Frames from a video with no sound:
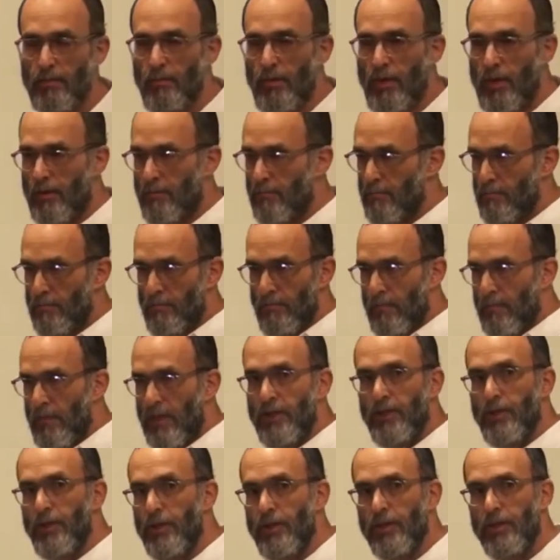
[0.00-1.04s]
We had
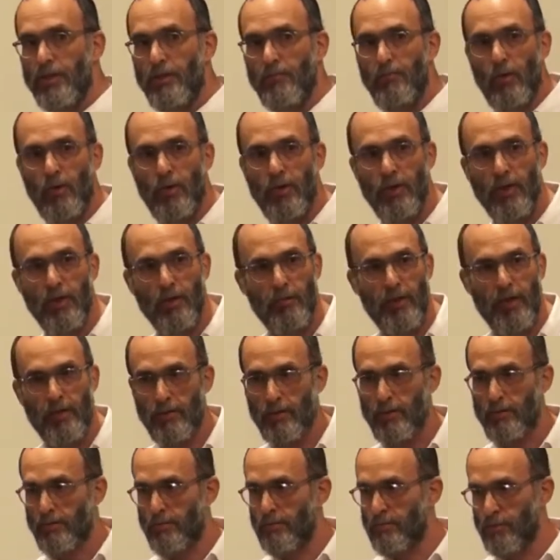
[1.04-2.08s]
mentioned this morning
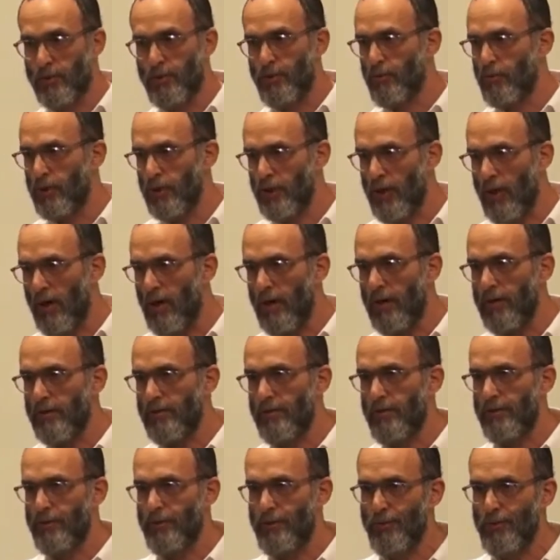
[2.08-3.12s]
about Jewish art
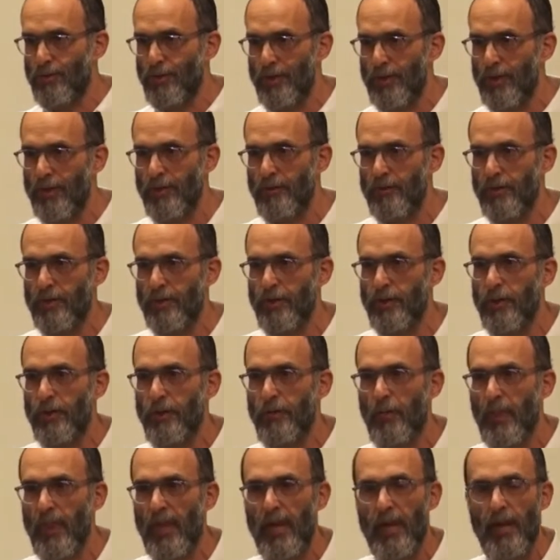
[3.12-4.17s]
or Jewish literature.
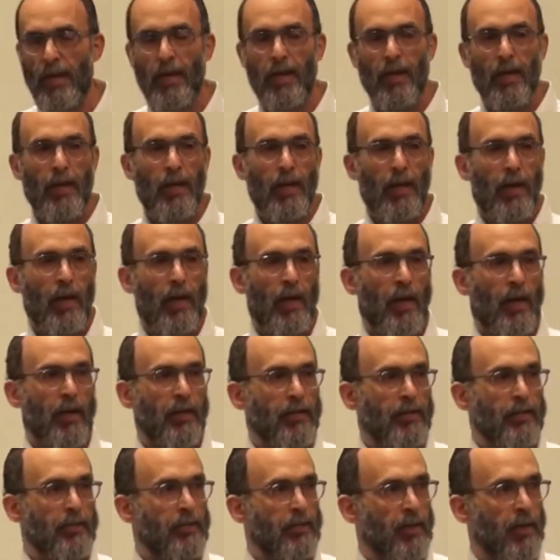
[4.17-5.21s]

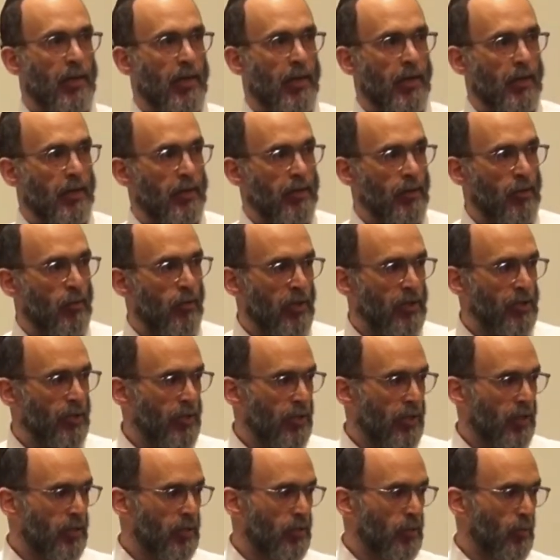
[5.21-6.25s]
And the
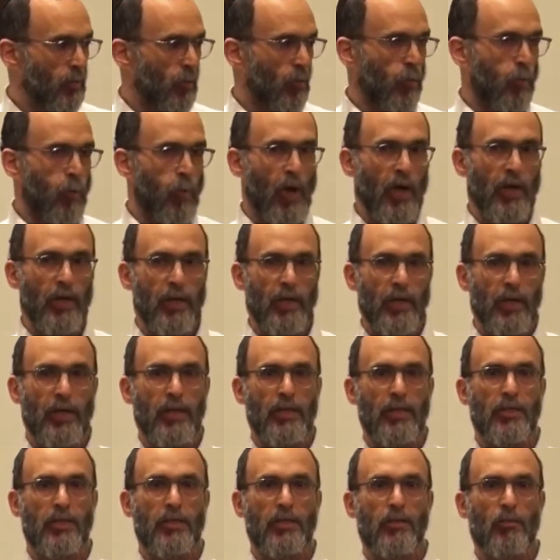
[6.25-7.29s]
question is, what
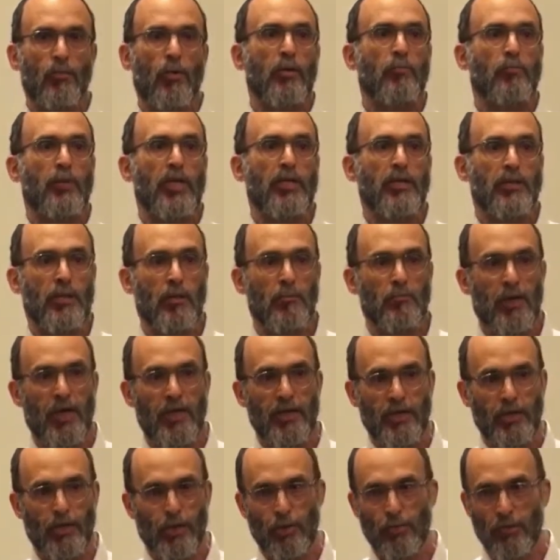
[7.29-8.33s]
makes
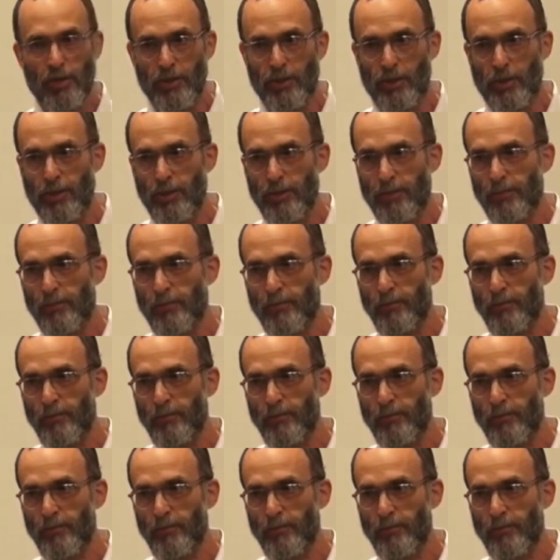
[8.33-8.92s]
somebody Jewish?